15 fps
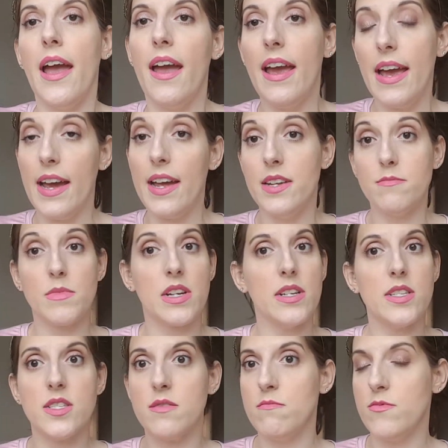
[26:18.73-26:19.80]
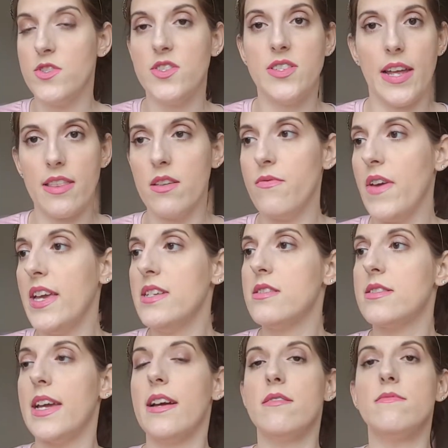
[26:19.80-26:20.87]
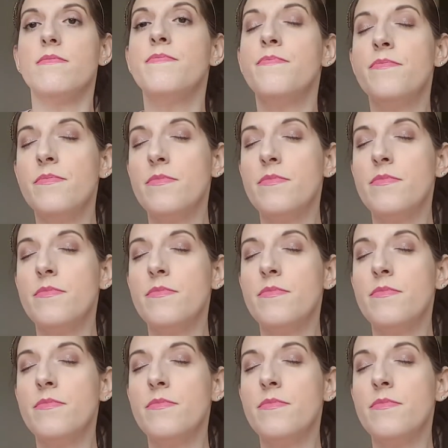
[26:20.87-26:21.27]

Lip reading: And I'm gonna set the face down.